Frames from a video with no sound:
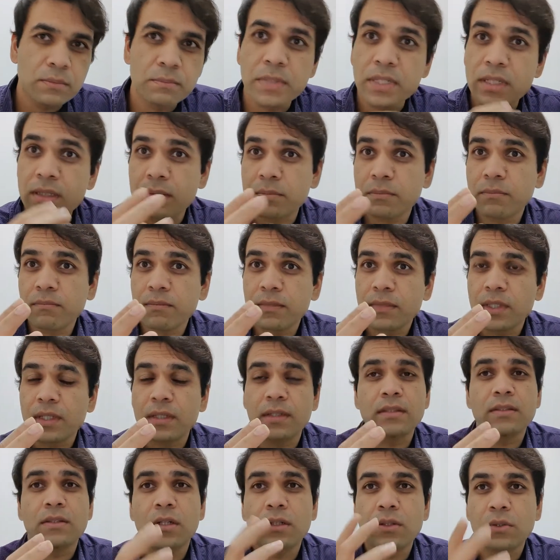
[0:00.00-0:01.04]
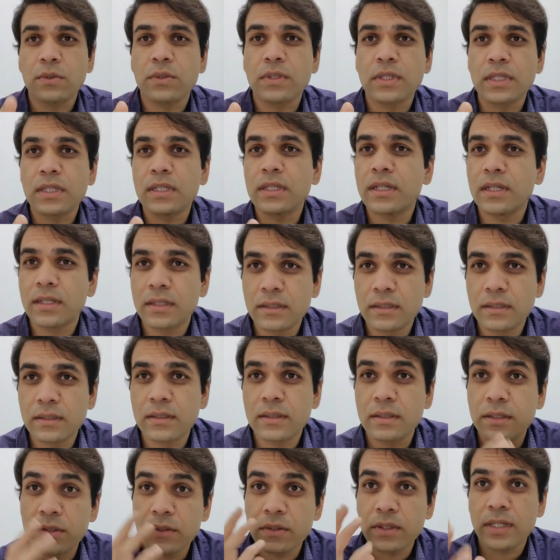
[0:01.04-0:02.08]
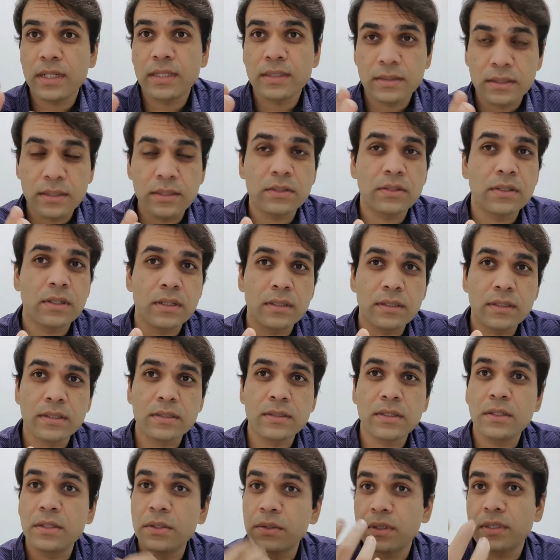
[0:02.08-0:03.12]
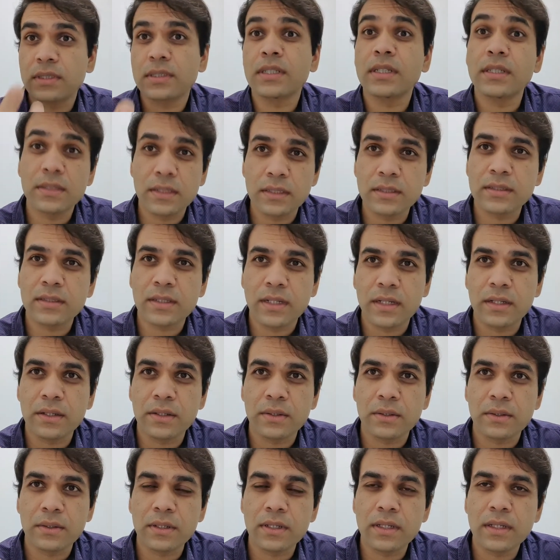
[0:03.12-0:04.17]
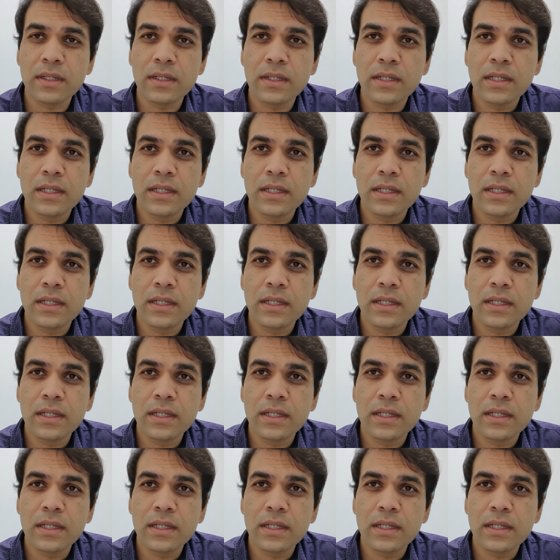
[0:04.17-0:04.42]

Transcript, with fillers: But it's not totally under the neuroanesthesiologist or neurosurgeon's control.